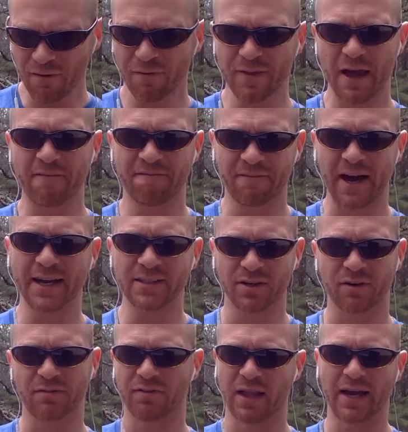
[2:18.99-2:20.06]
that fight
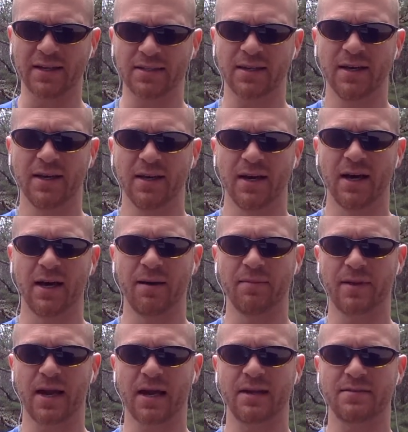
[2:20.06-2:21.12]
or flight
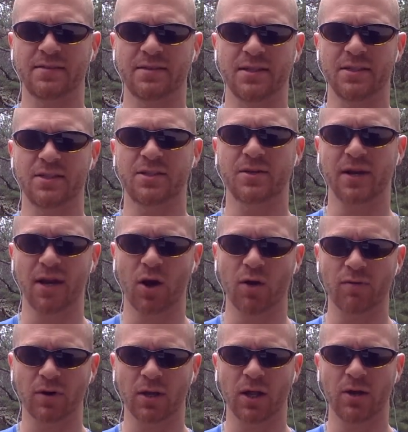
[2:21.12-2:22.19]
kind of sensory
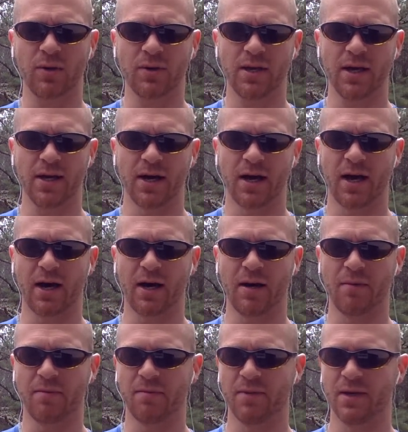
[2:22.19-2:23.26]
overload,
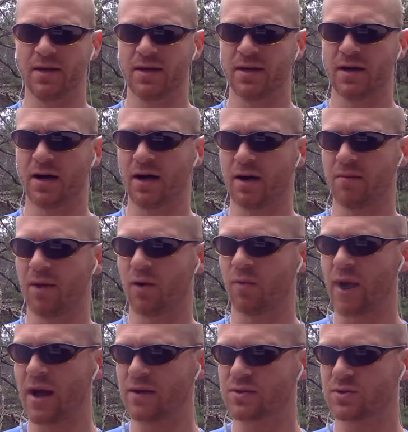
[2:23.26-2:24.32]

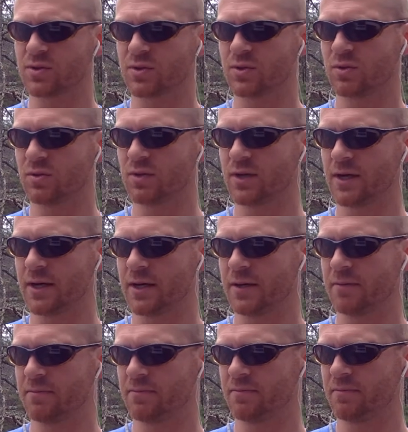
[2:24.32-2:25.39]
arousal,
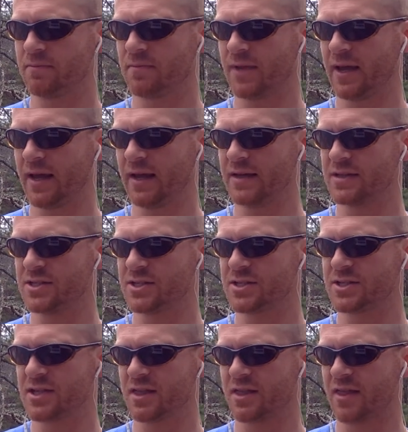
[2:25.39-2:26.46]
and
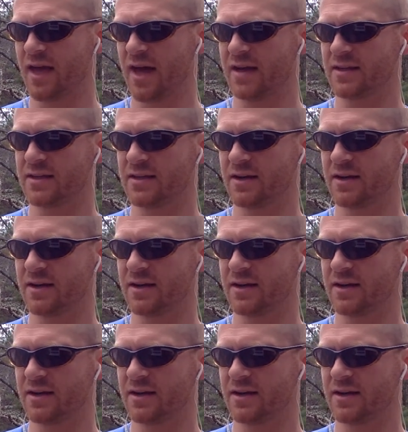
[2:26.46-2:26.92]
just that,